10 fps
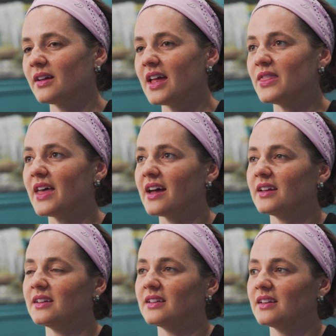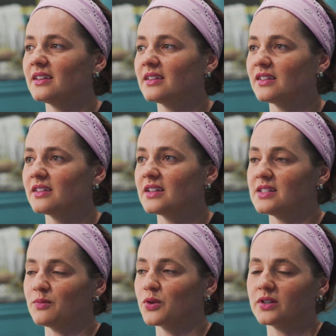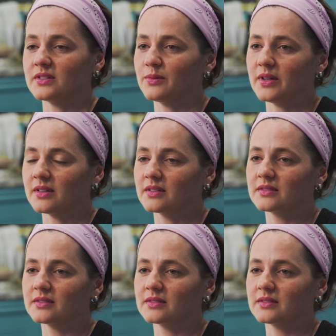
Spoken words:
And that is important to me.